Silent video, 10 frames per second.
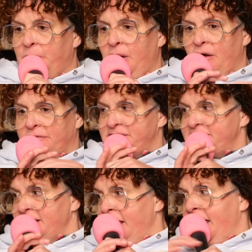
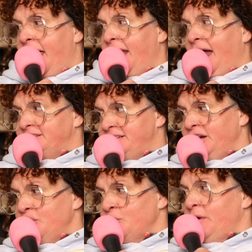puffs, and I see
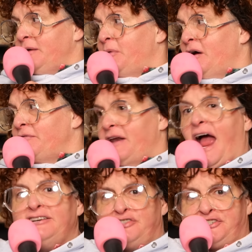your red puff and
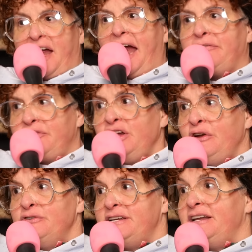I just have to
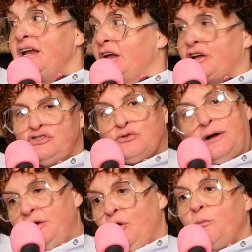use it because there
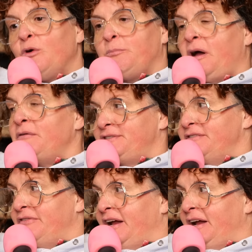ain't no more puffs